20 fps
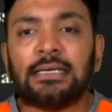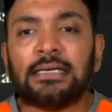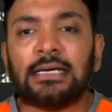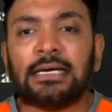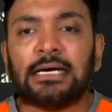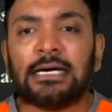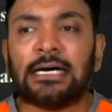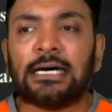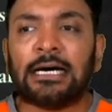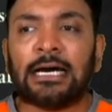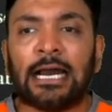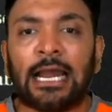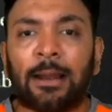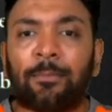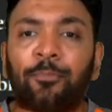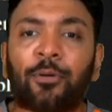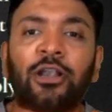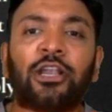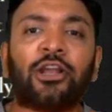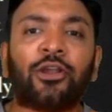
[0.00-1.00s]
a
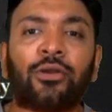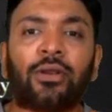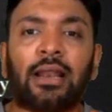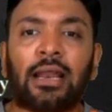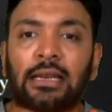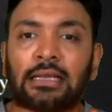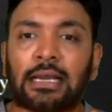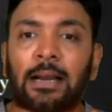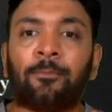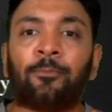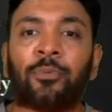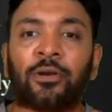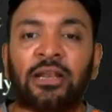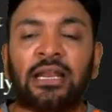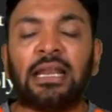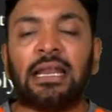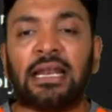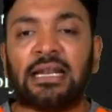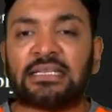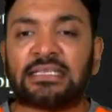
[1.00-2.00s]
particular company,
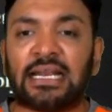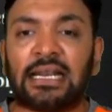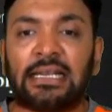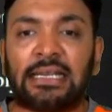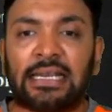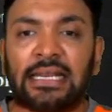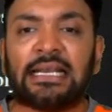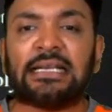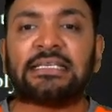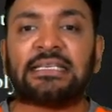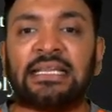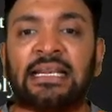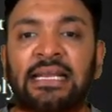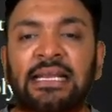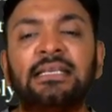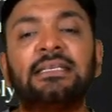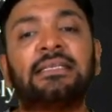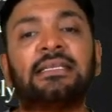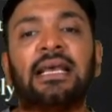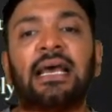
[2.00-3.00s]
let's say
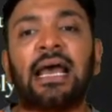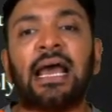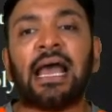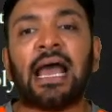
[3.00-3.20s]
T-Series,